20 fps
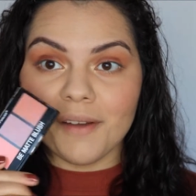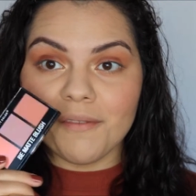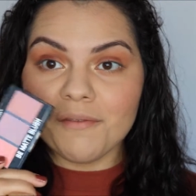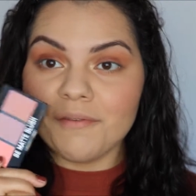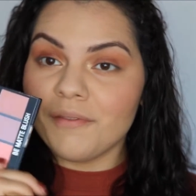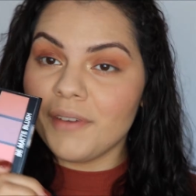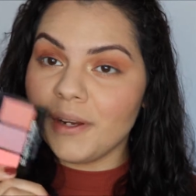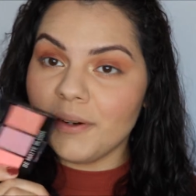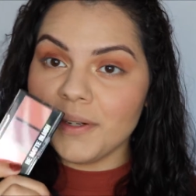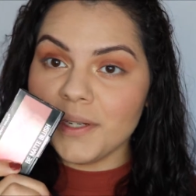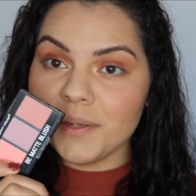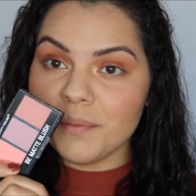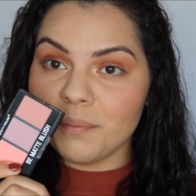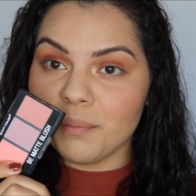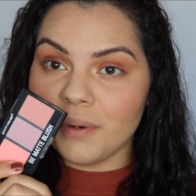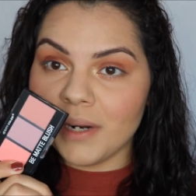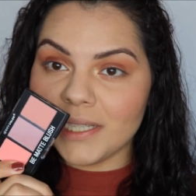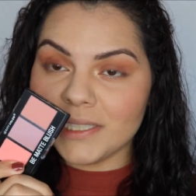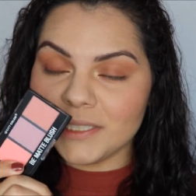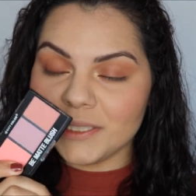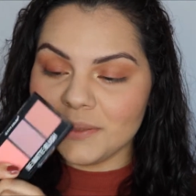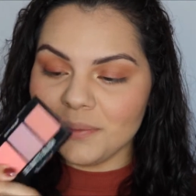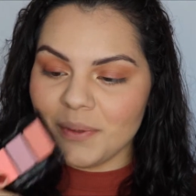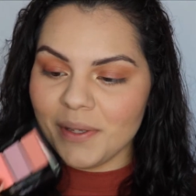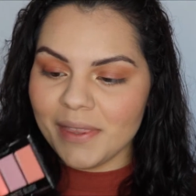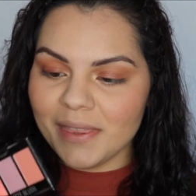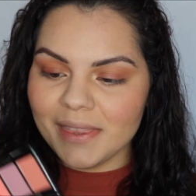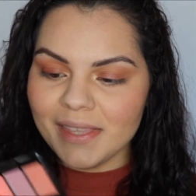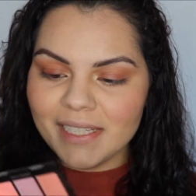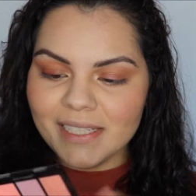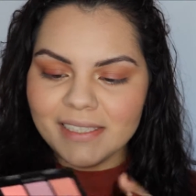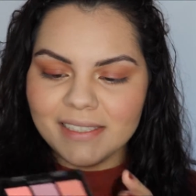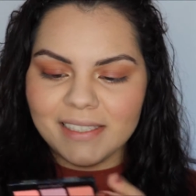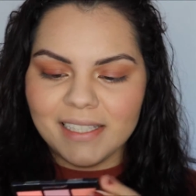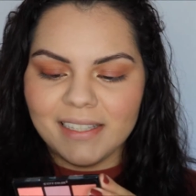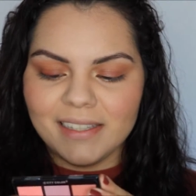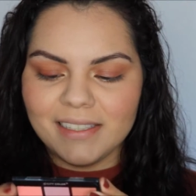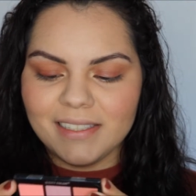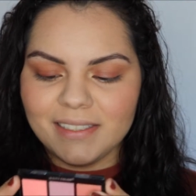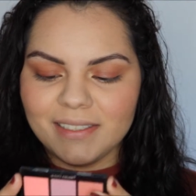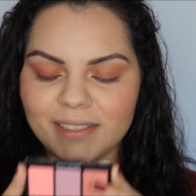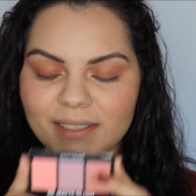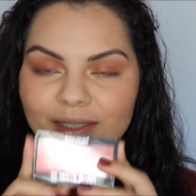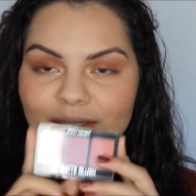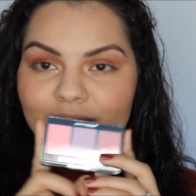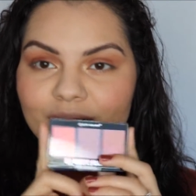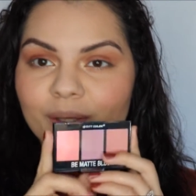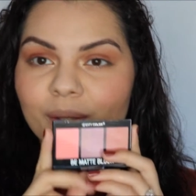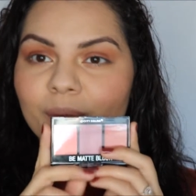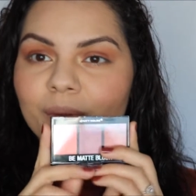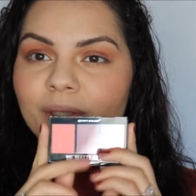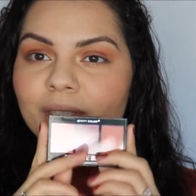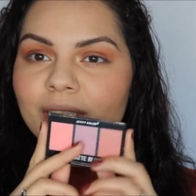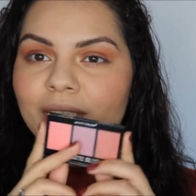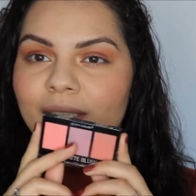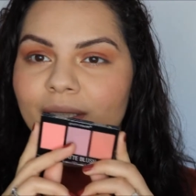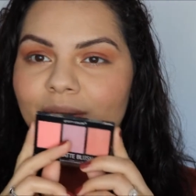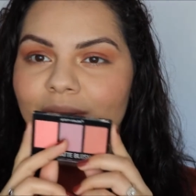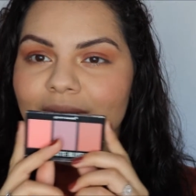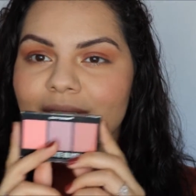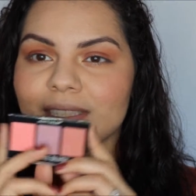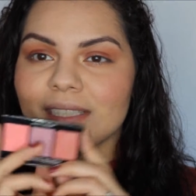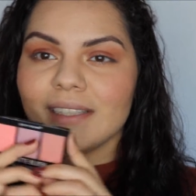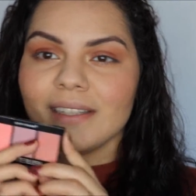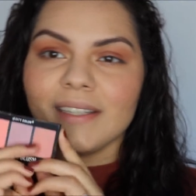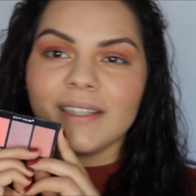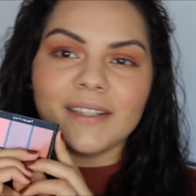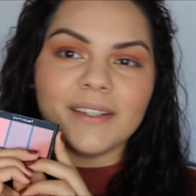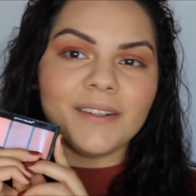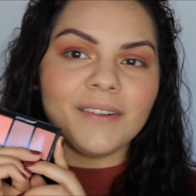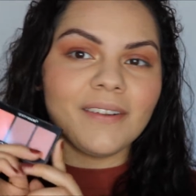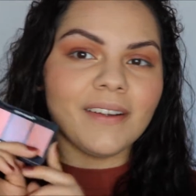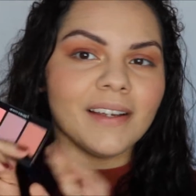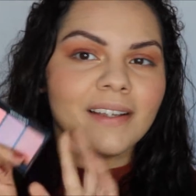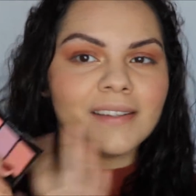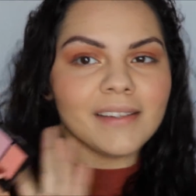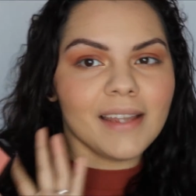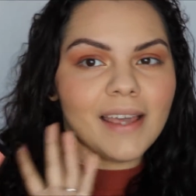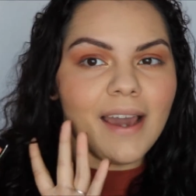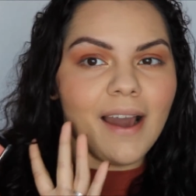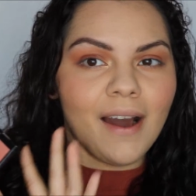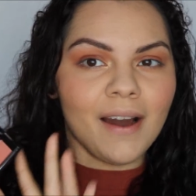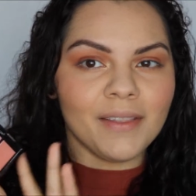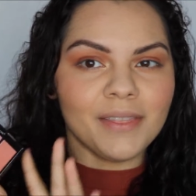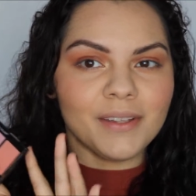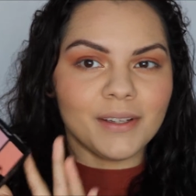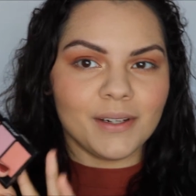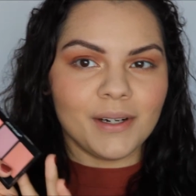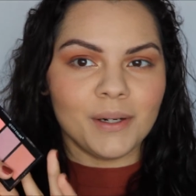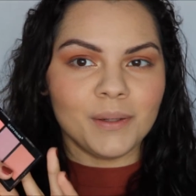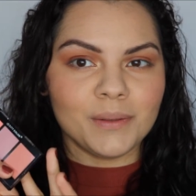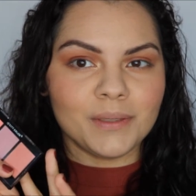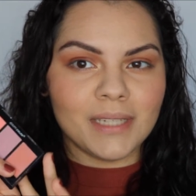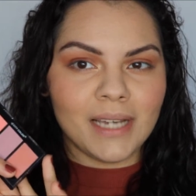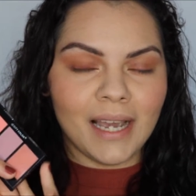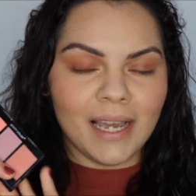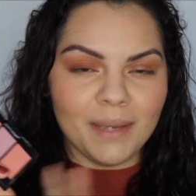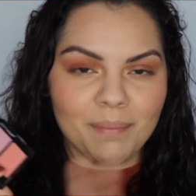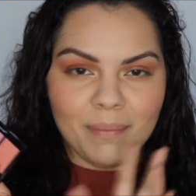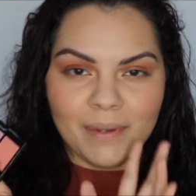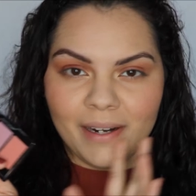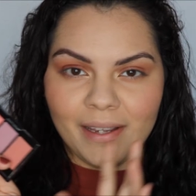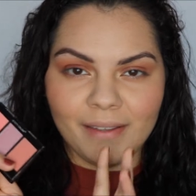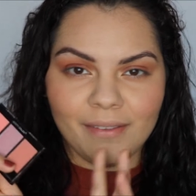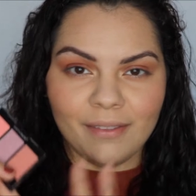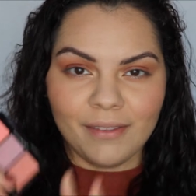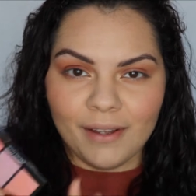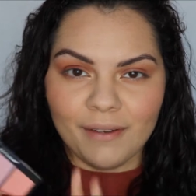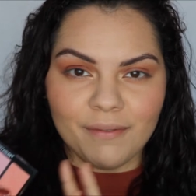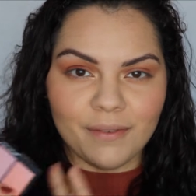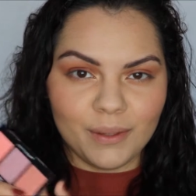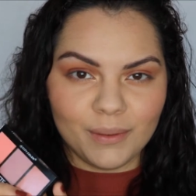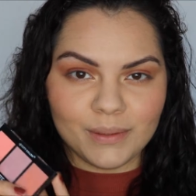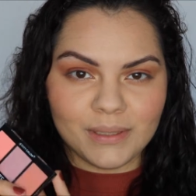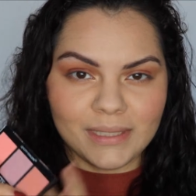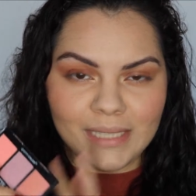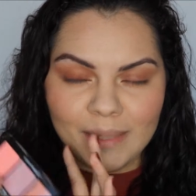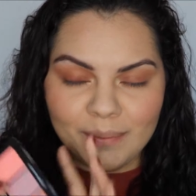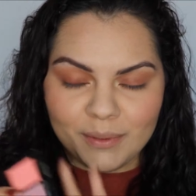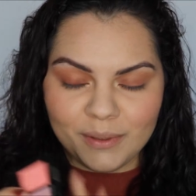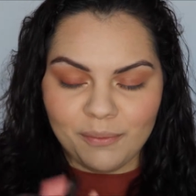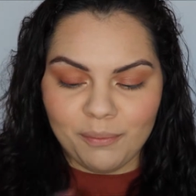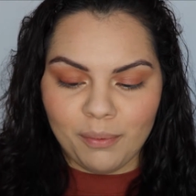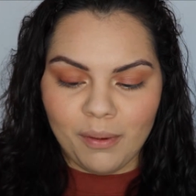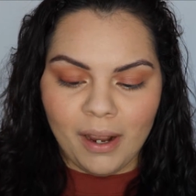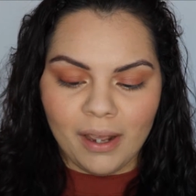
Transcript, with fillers: I'm very impressed with this and this is so cute, little and on-the-go type and I love those types of